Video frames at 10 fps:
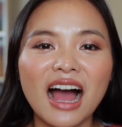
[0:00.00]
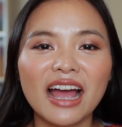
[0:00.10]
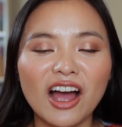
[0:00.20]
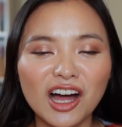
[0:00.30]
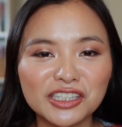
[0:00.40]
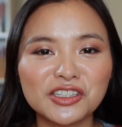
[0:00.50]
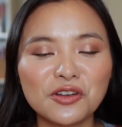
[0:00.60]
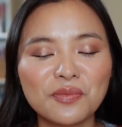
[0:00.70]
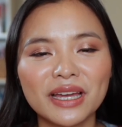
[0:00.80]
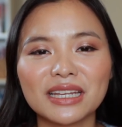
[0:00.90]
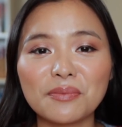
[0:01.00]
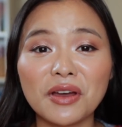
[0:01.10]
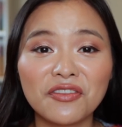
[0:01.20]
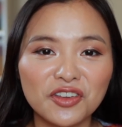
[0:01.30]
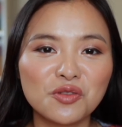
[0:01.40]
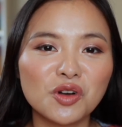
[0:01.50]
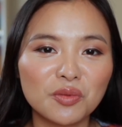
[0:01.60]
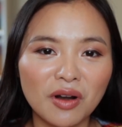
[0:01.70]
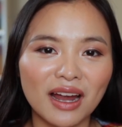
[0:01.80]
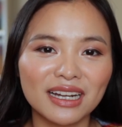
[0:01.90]
I also picked up a few
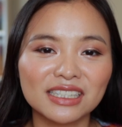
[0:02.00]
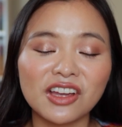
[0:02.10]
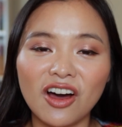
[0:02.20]
more products